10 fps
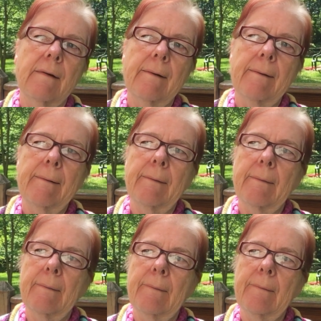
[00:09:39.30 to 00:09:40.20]

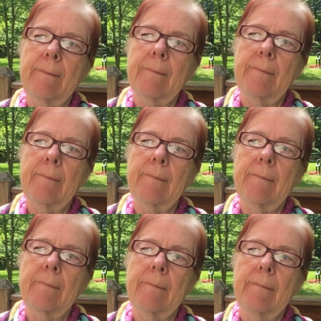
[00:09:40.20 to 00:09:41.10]

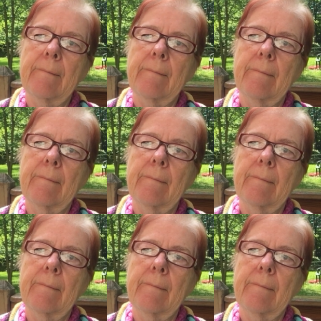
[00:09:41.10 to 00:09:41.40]
Nobody speaks.